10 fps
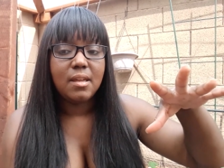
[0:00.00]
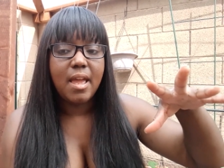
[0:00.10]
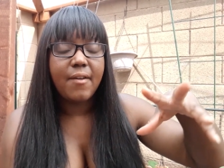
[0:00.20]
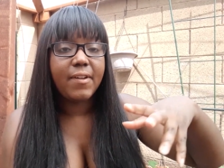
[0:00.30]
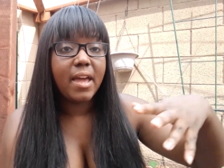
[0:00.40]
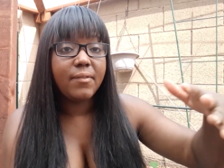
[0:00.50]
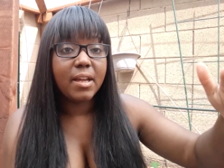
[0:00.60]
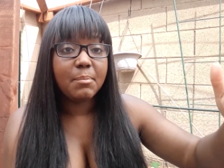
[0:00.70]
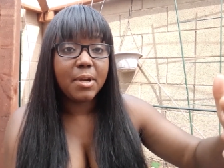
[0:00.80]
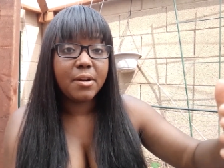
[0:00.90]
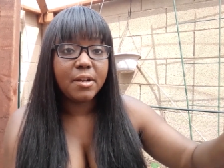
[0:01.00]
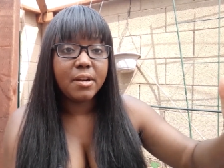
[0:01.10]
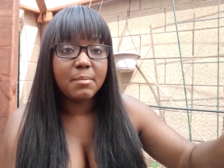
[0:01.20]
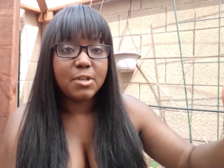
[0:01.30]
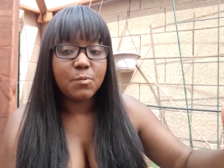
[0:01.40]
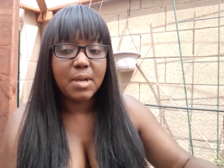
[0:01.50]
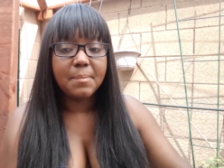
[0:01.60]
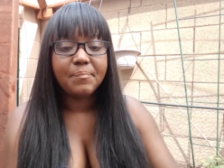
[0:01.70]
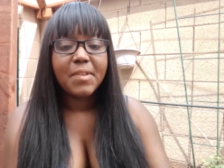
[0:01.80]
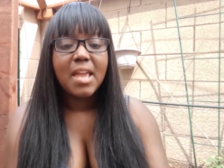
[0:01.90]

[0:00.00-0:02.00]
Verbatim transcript: have kind of like a barrier in between.